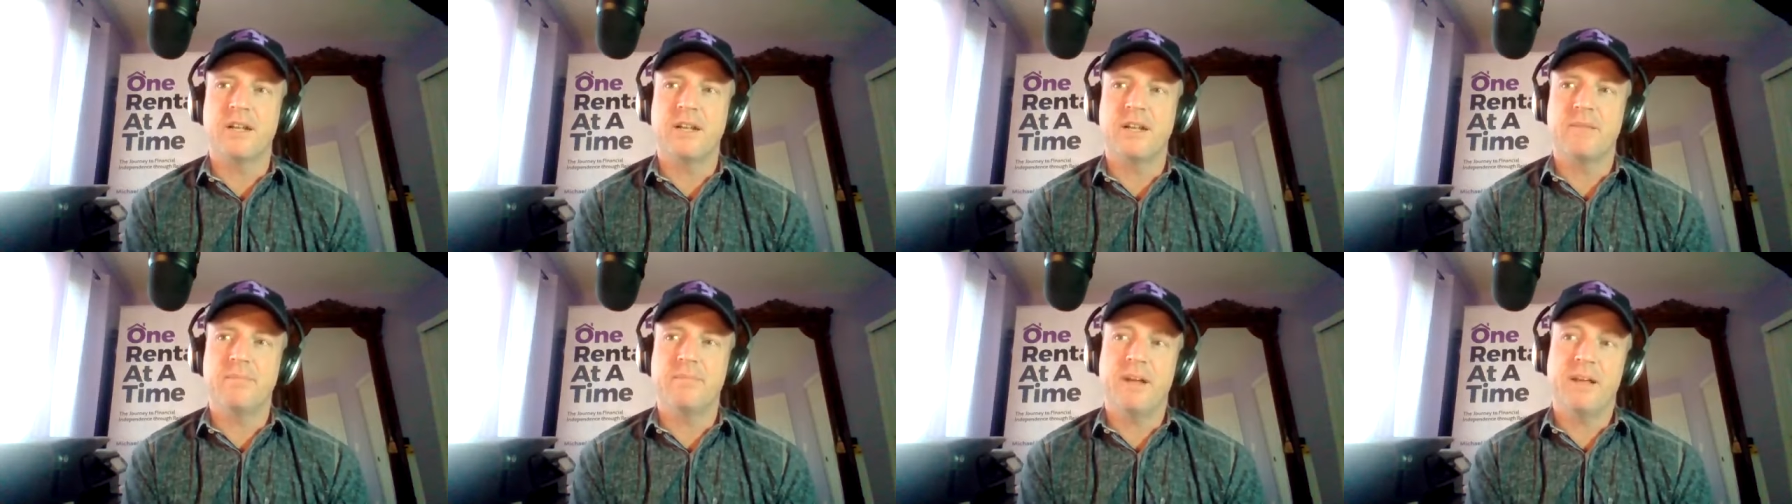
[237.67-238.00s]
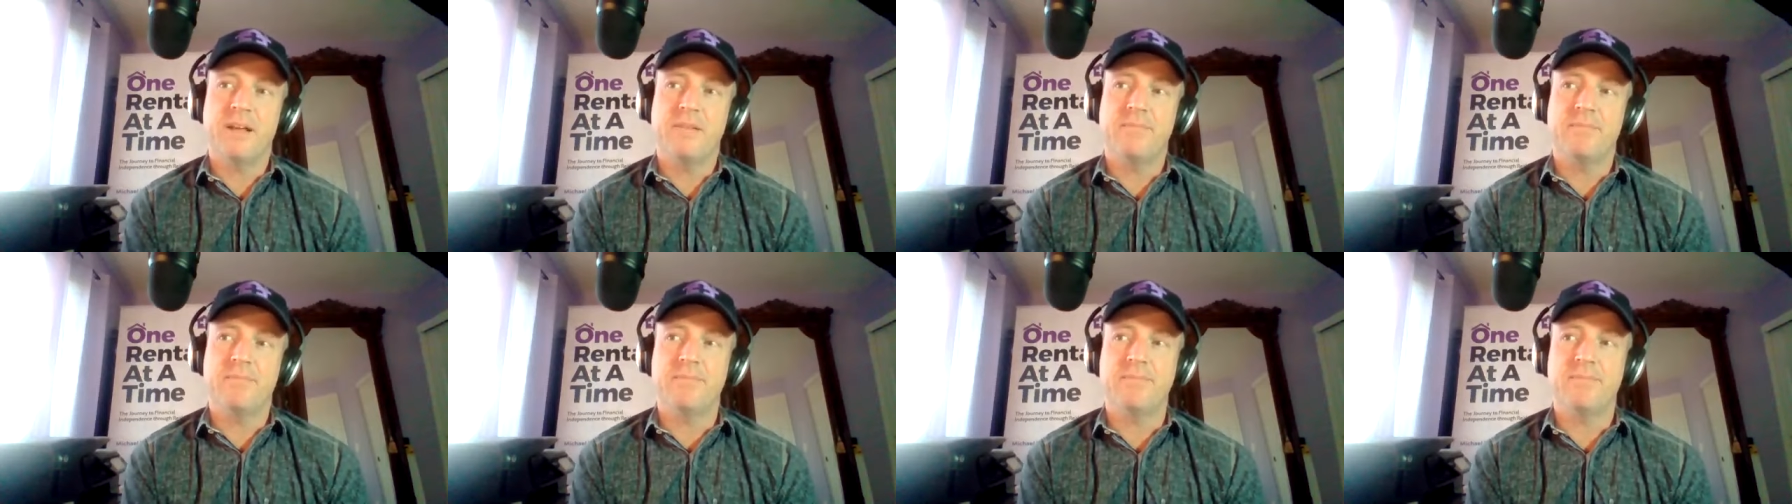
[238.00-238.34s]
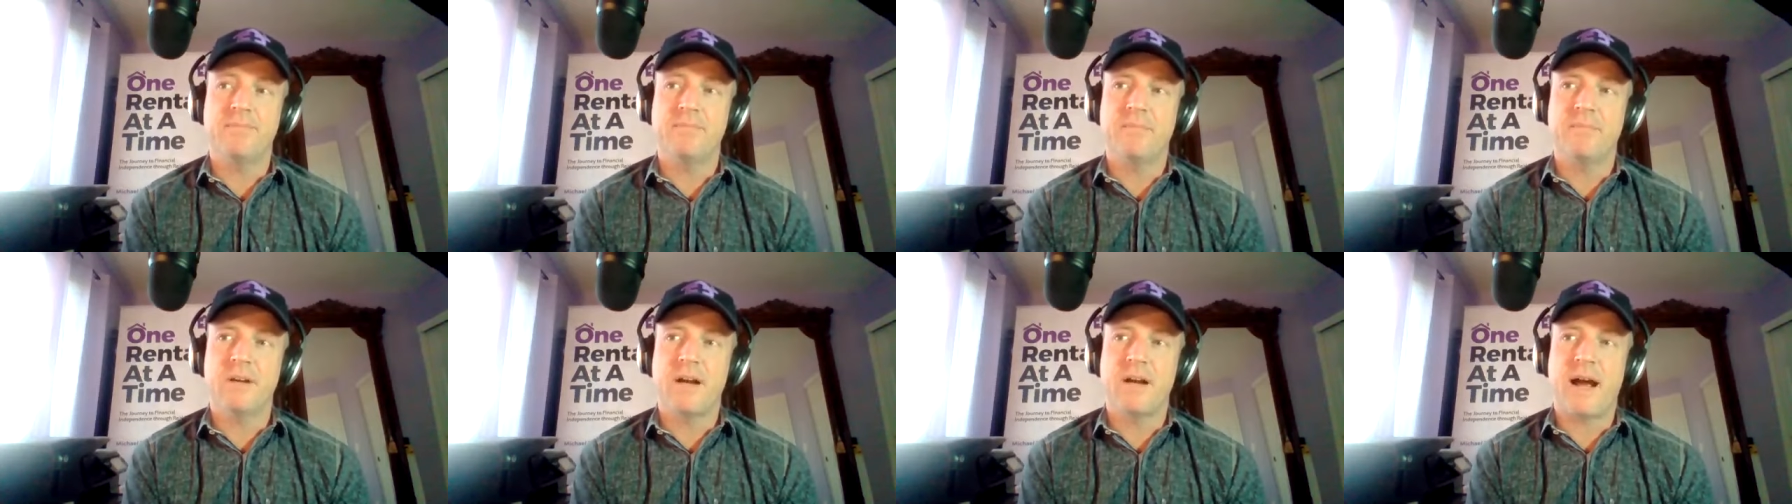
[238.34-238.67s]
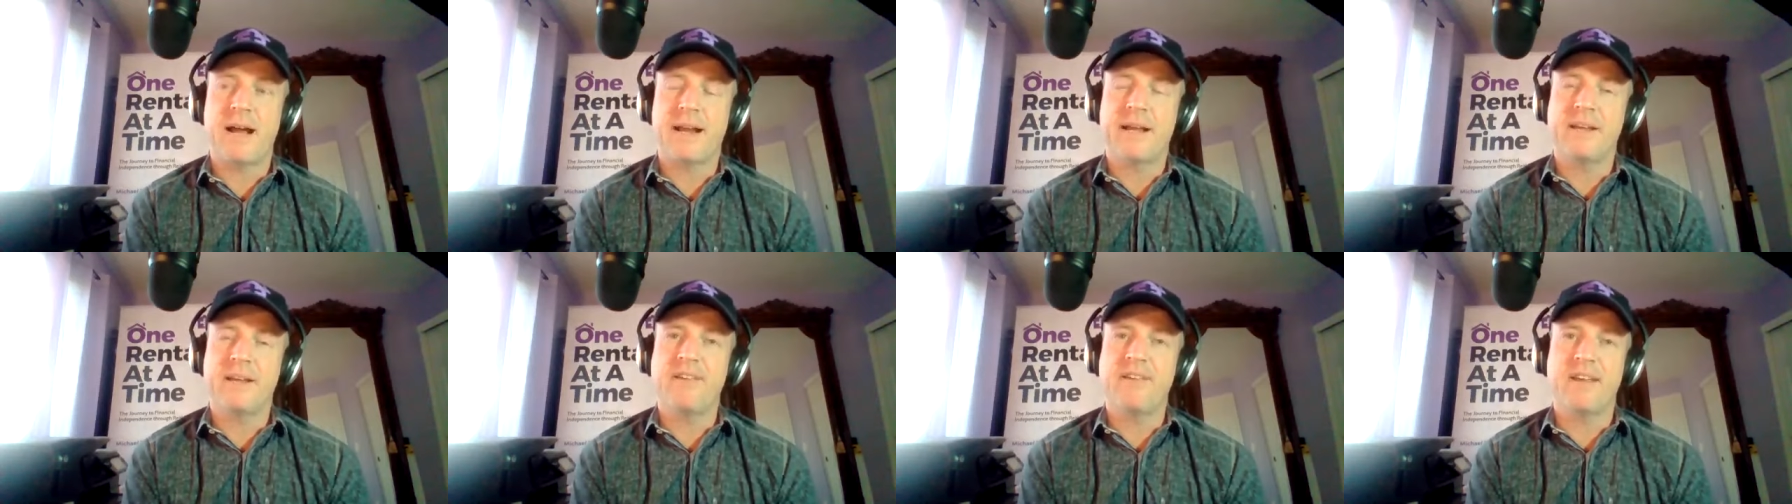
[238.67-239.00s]
And and
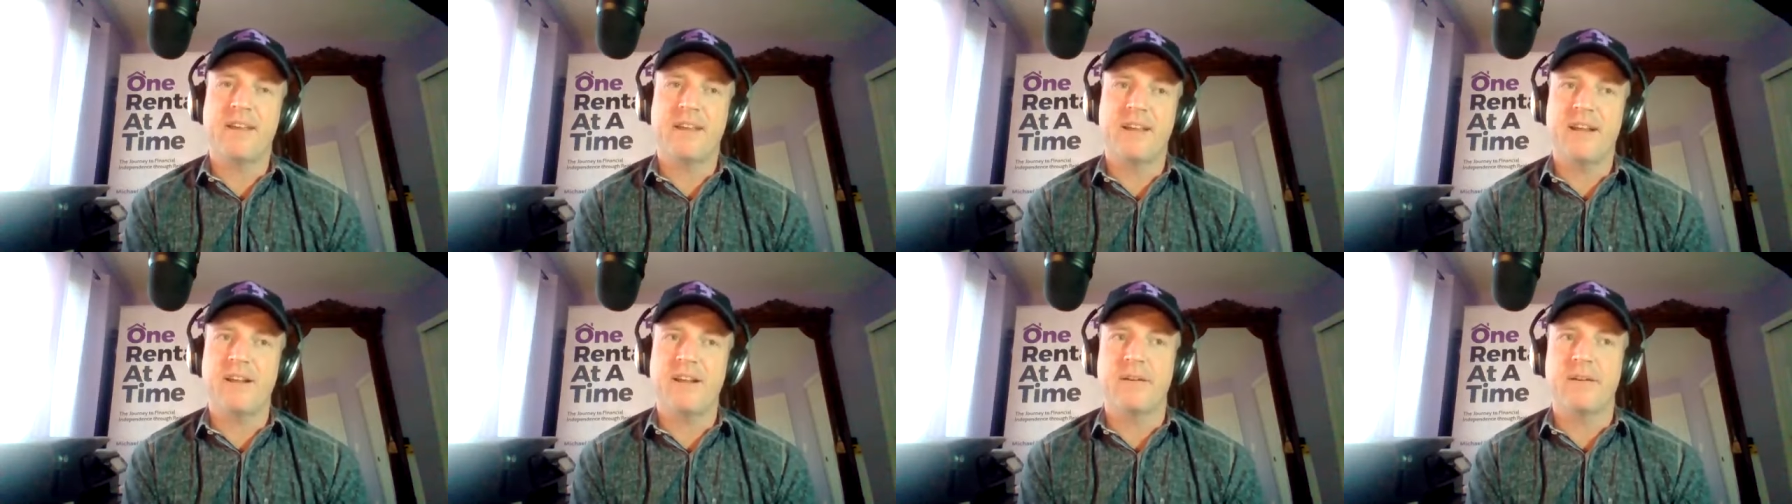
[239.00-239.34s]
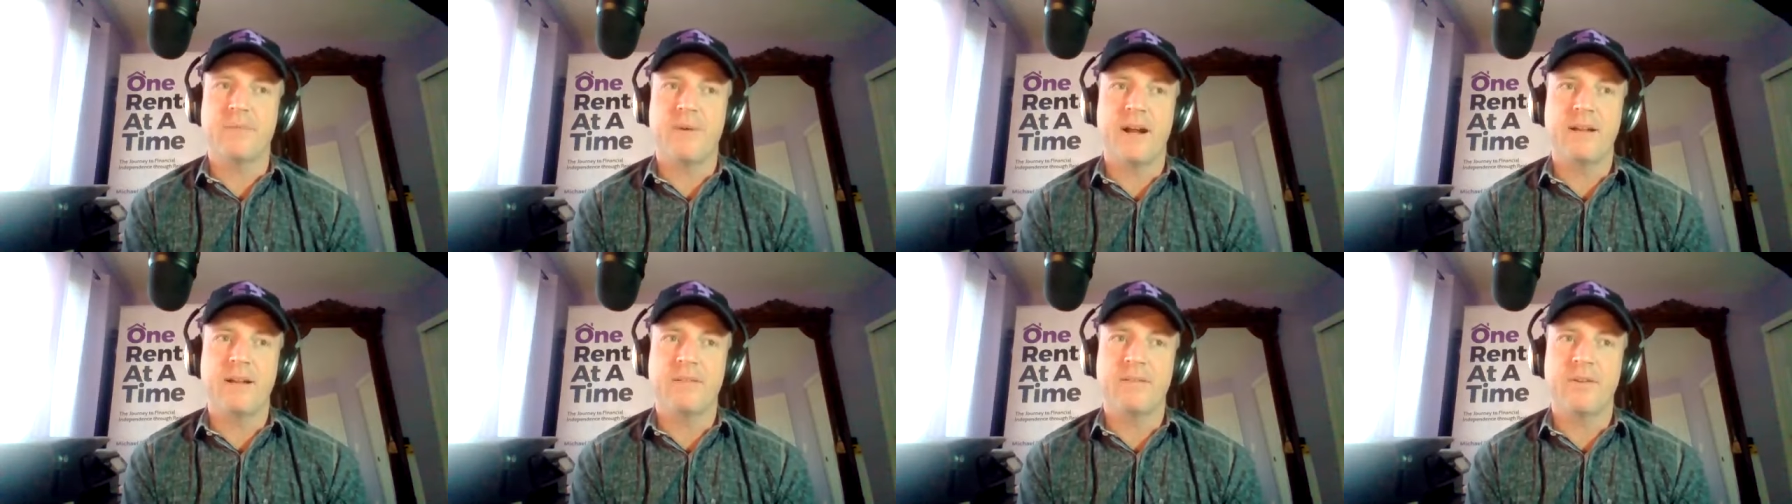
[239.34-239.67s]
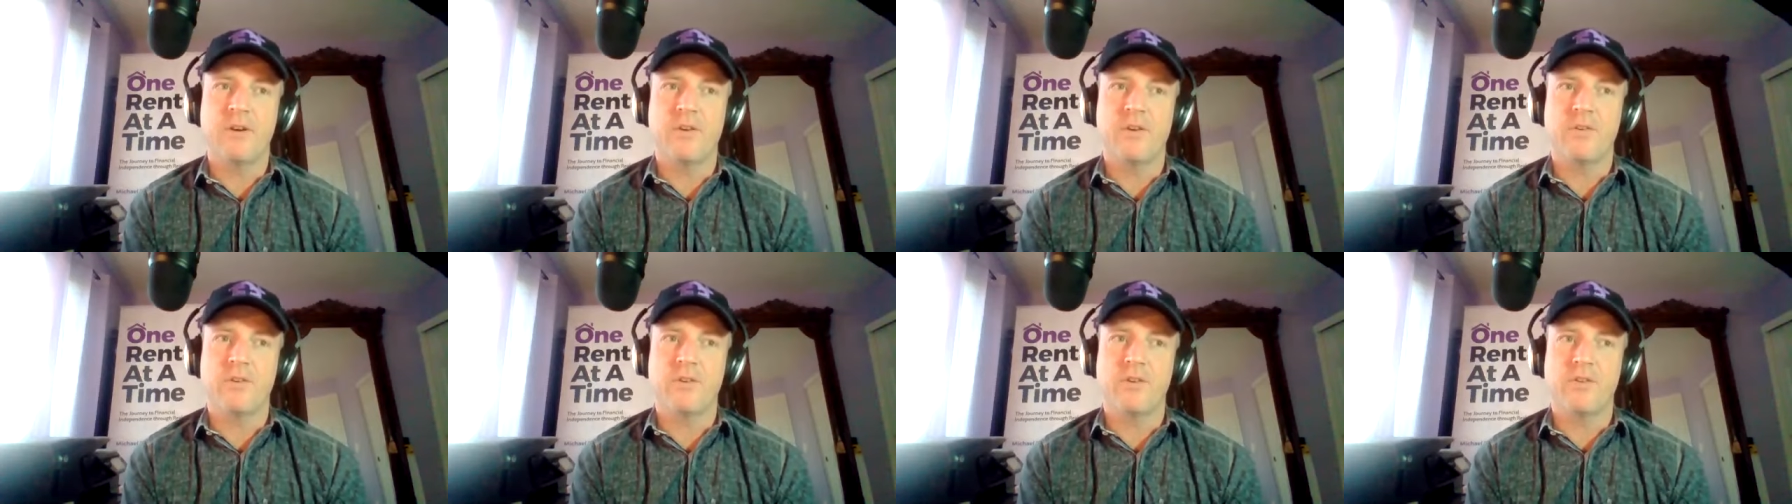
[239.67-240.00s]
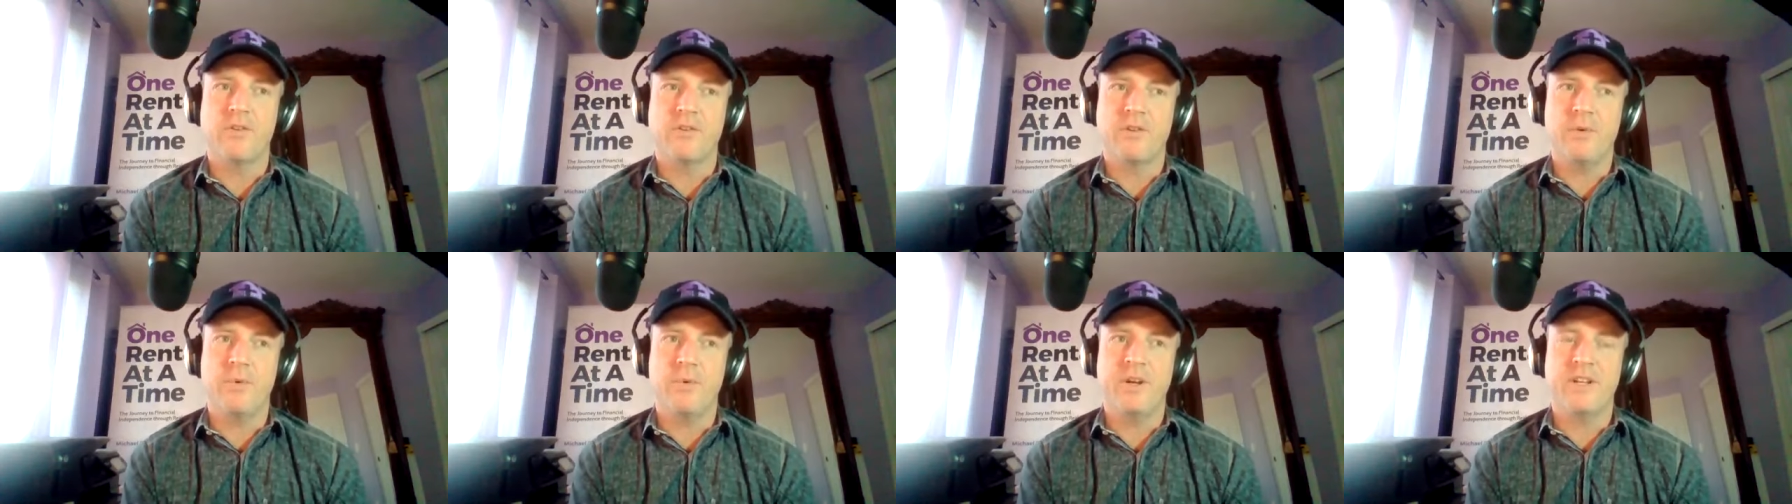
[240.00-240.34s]
I guess I get it, right? You're you're
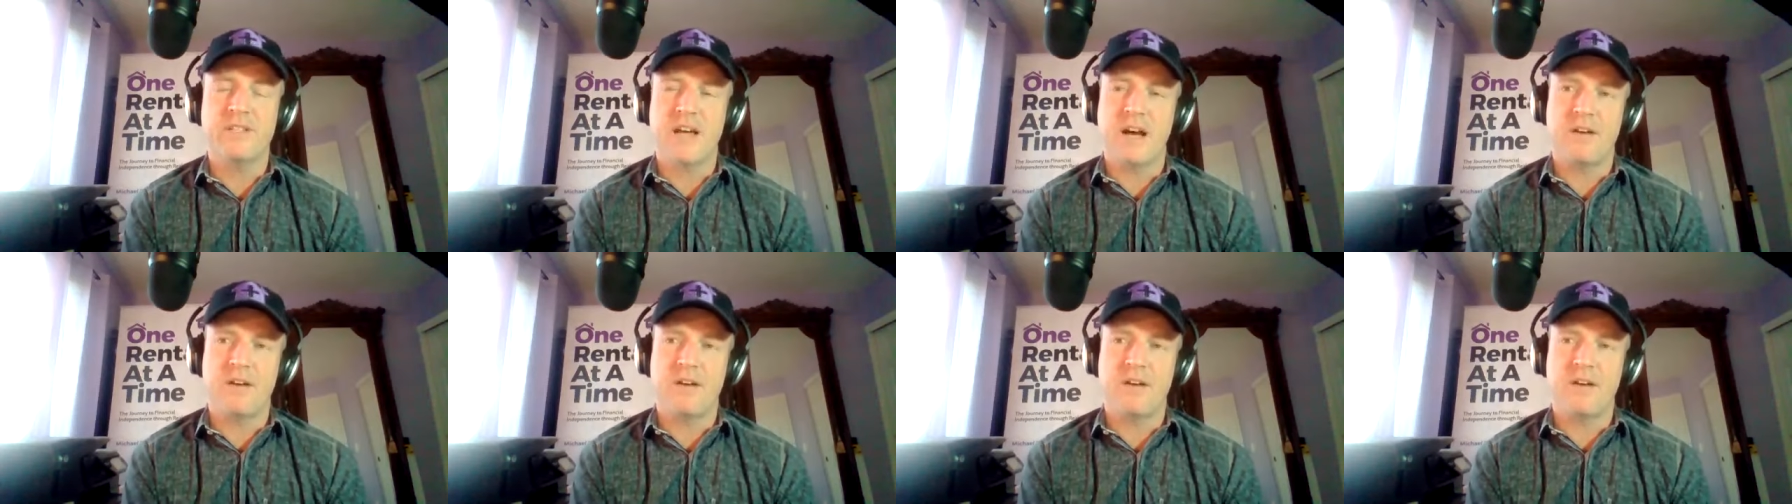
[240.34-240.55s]
two weeks